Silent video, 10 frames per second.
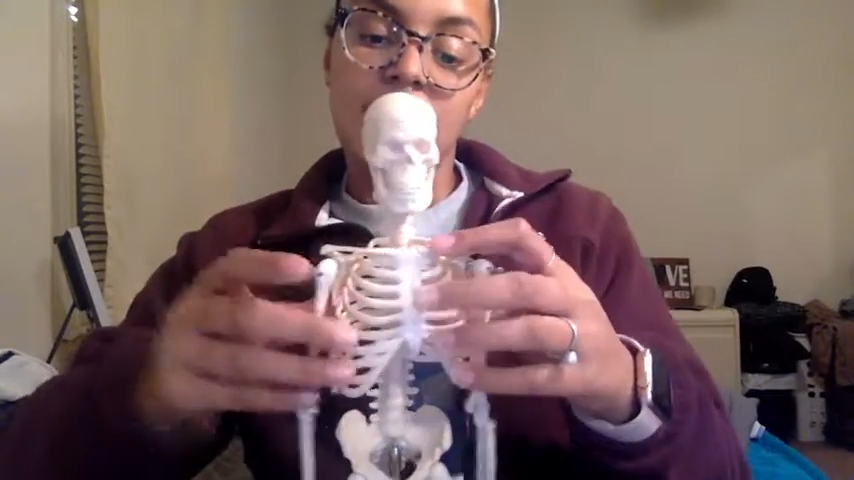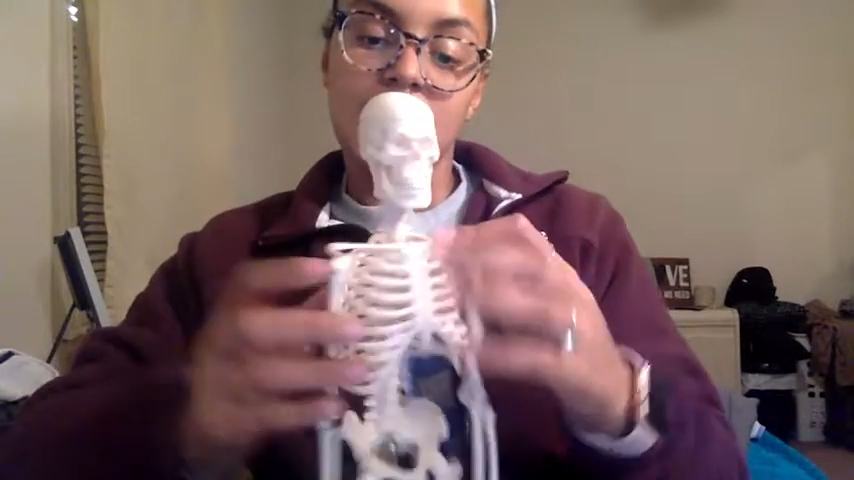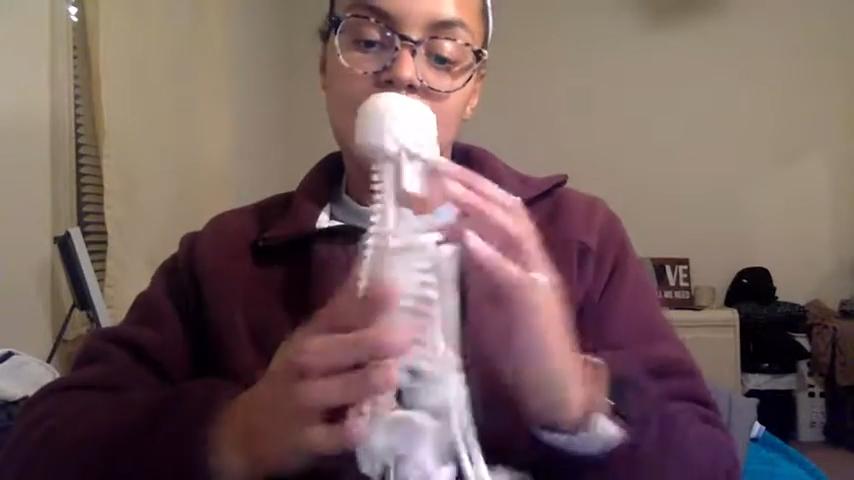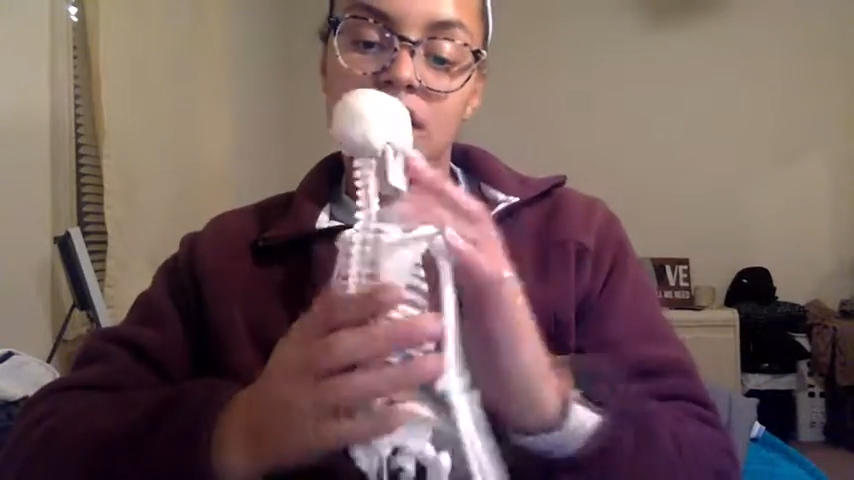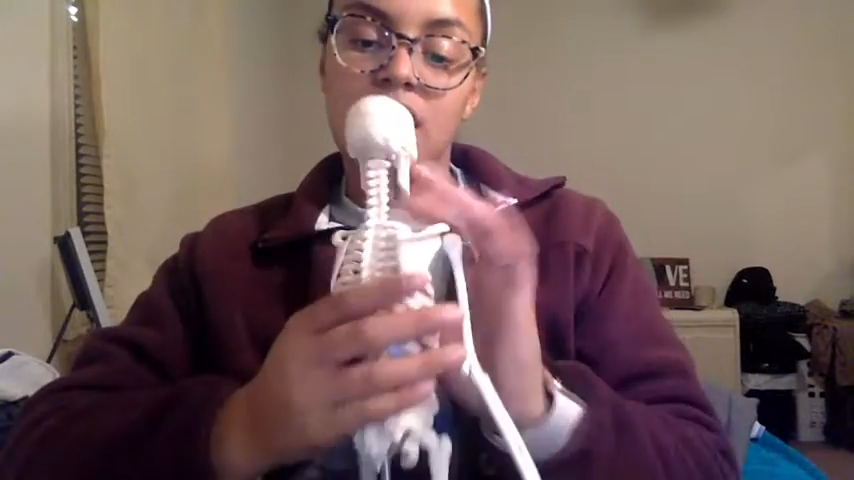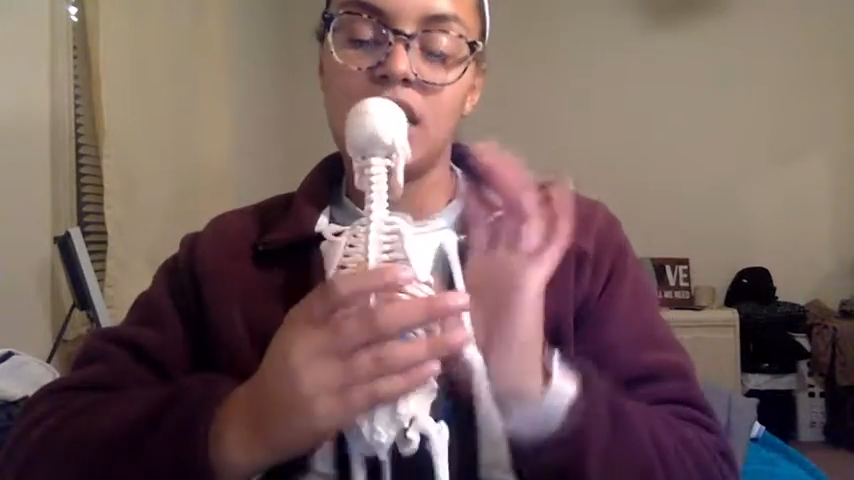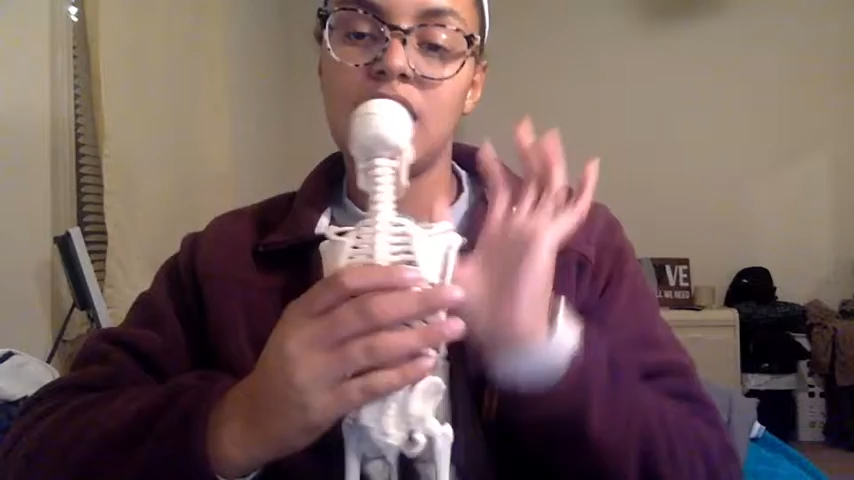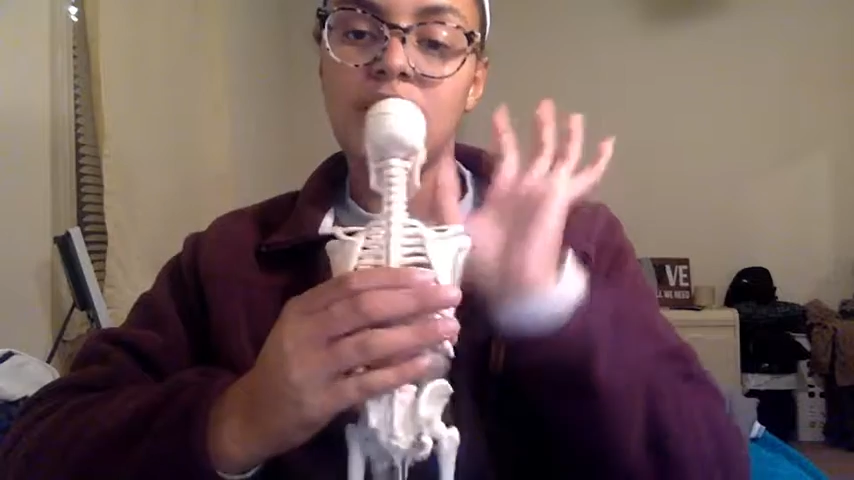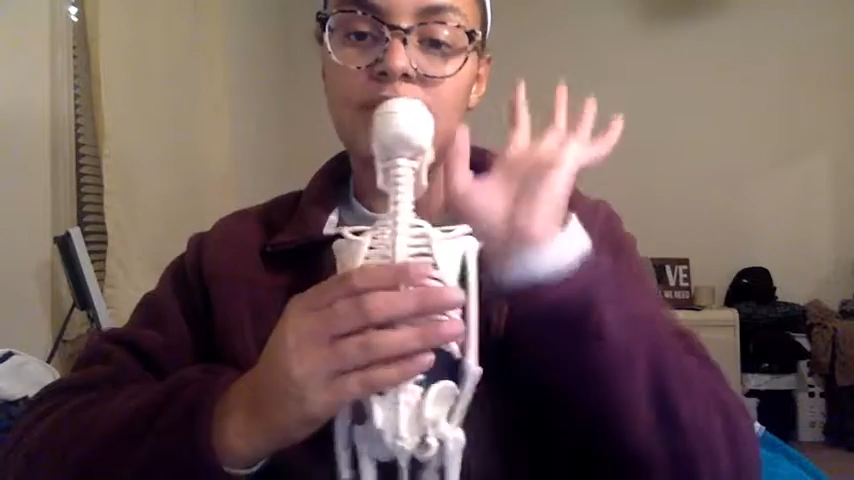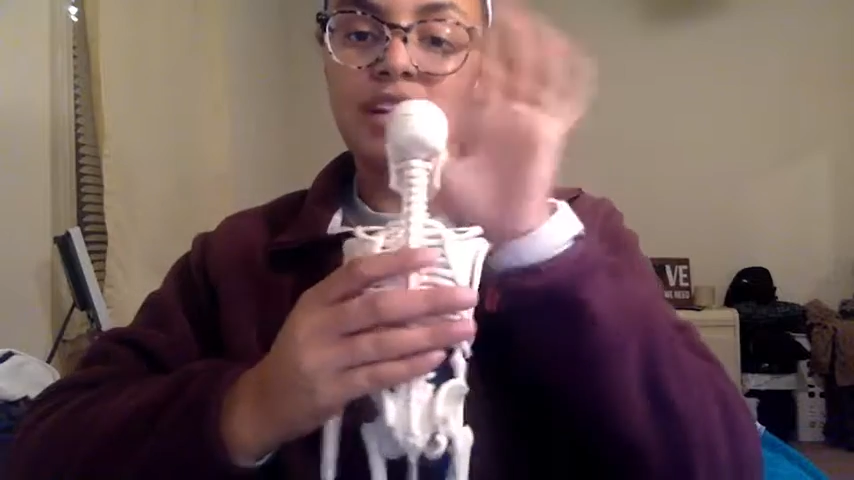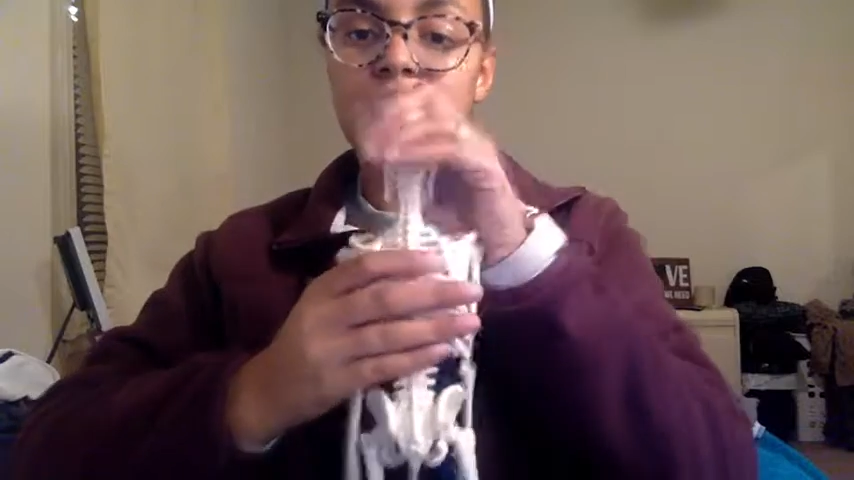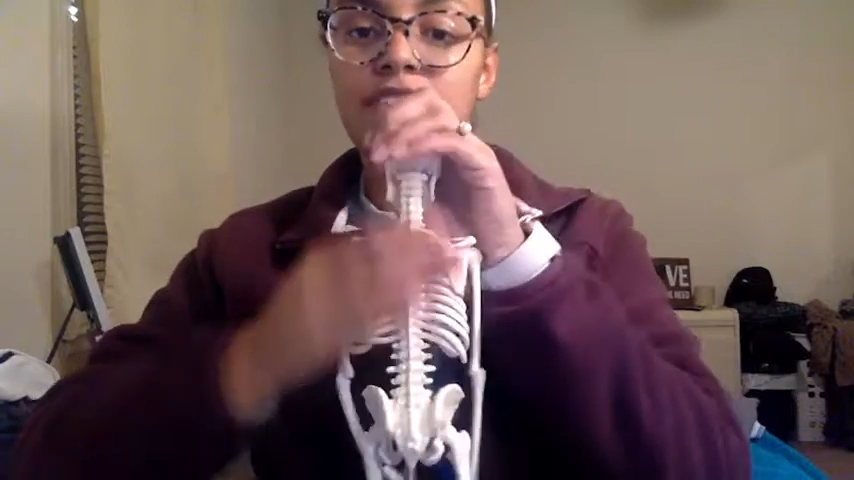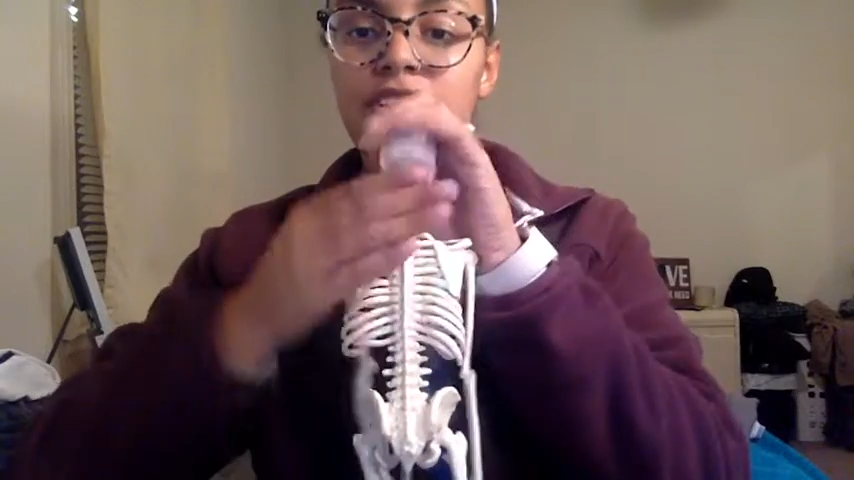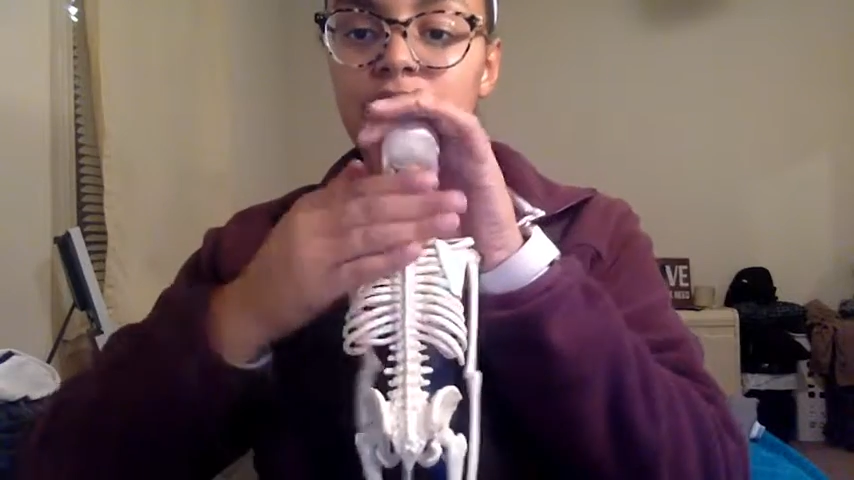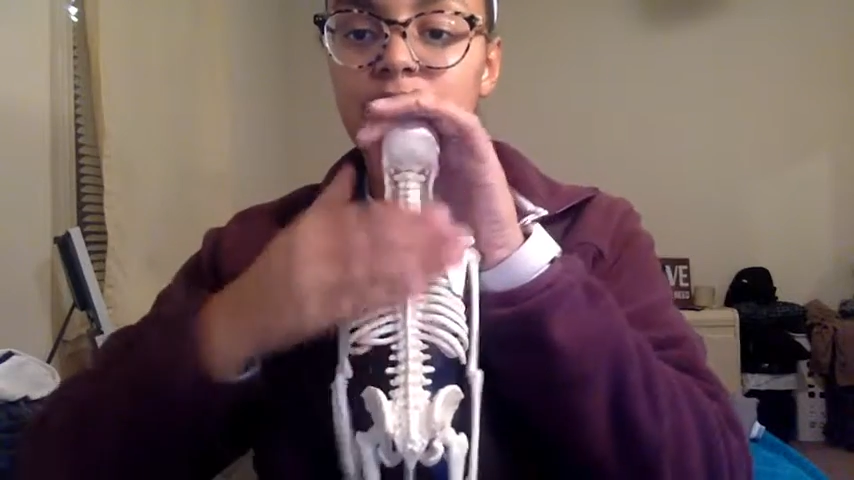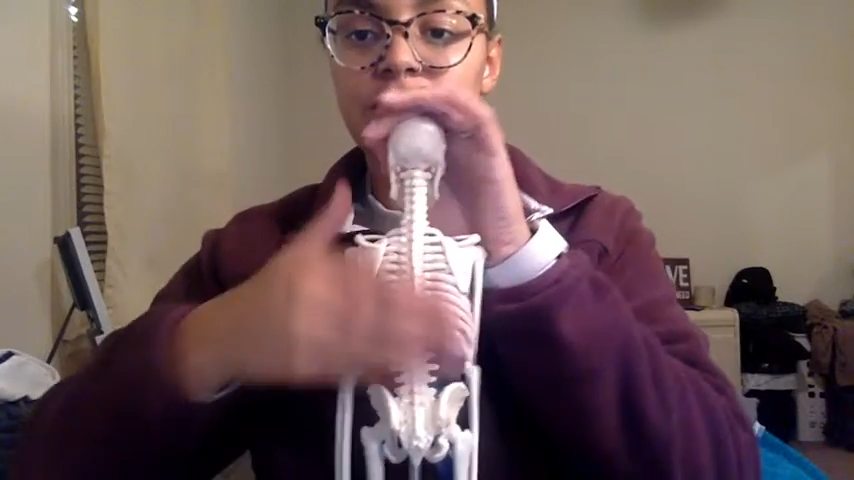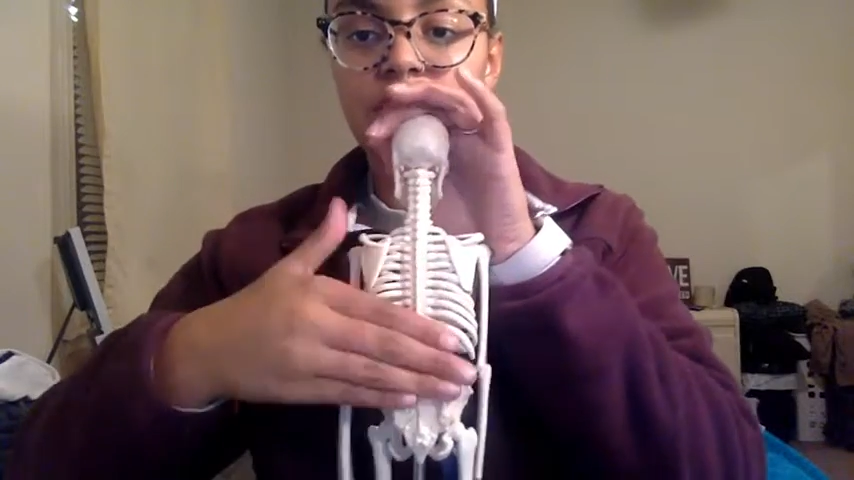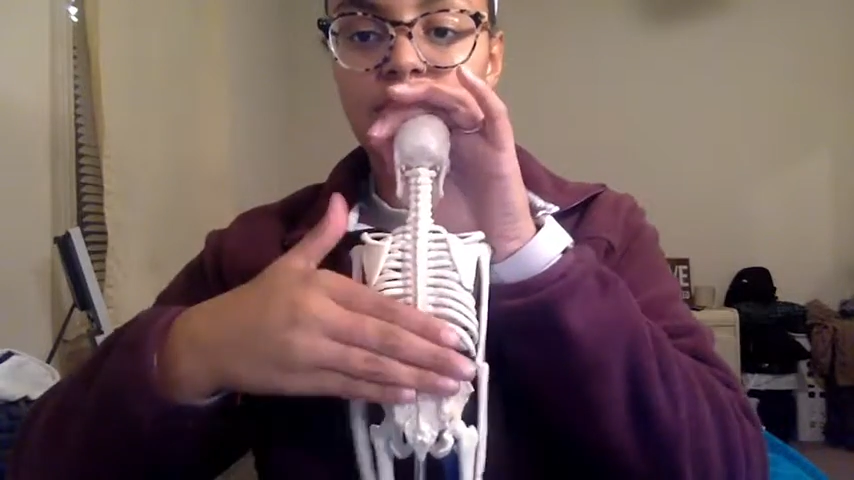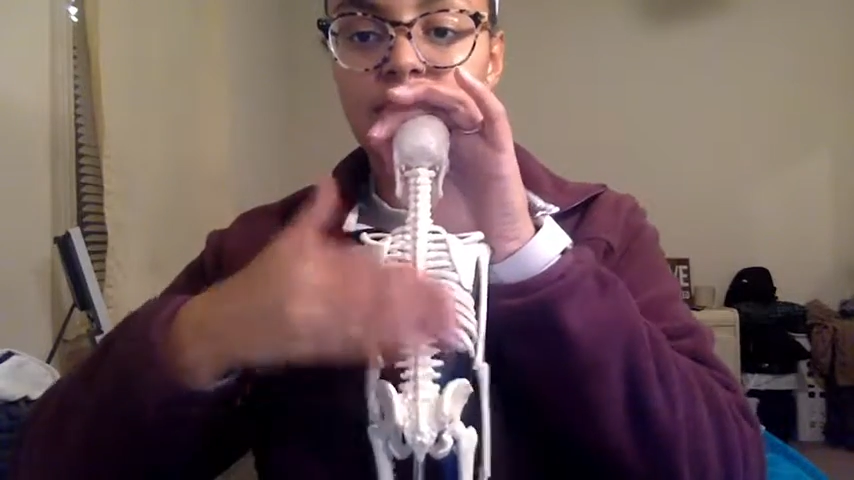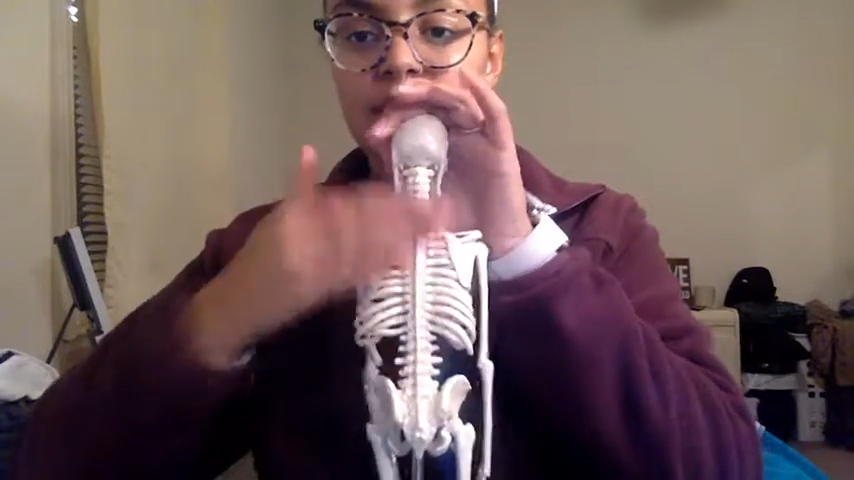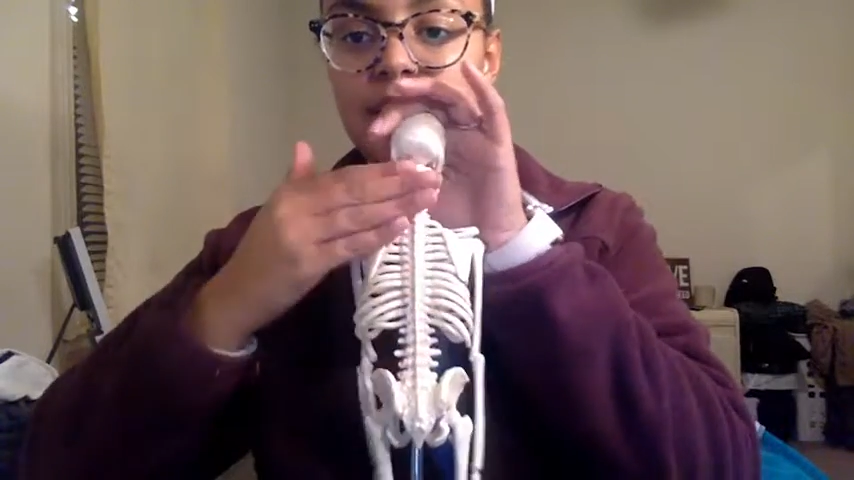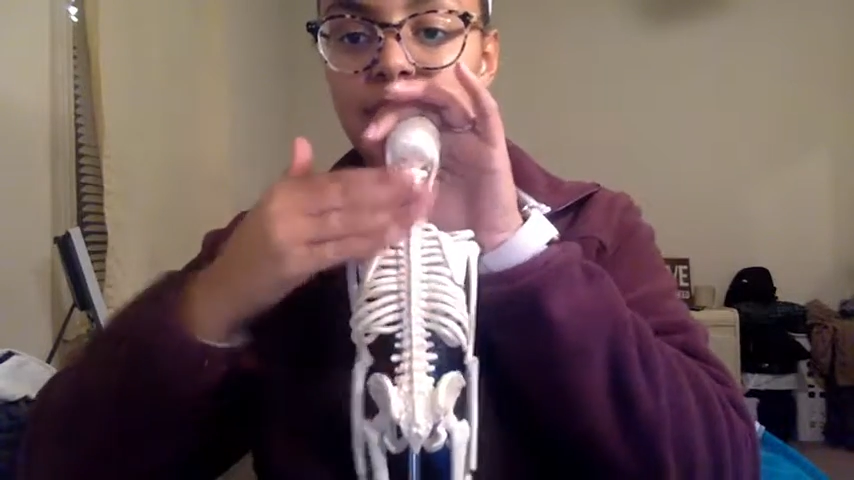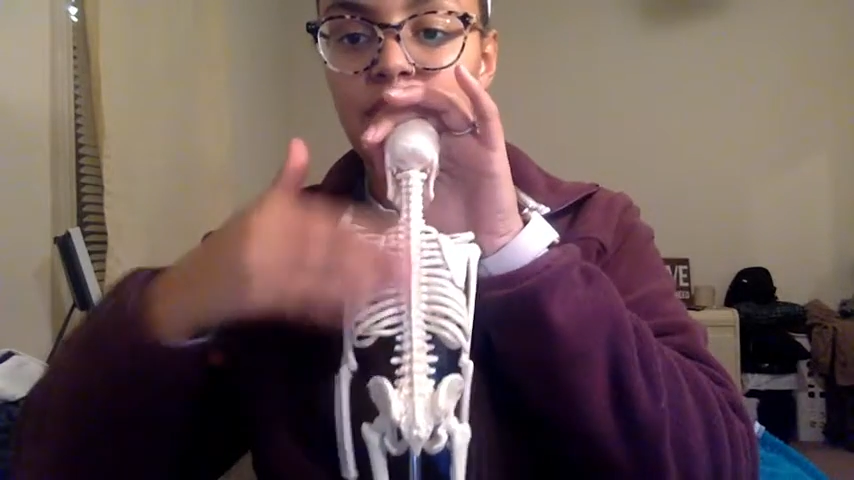Then, whenever you are talking about like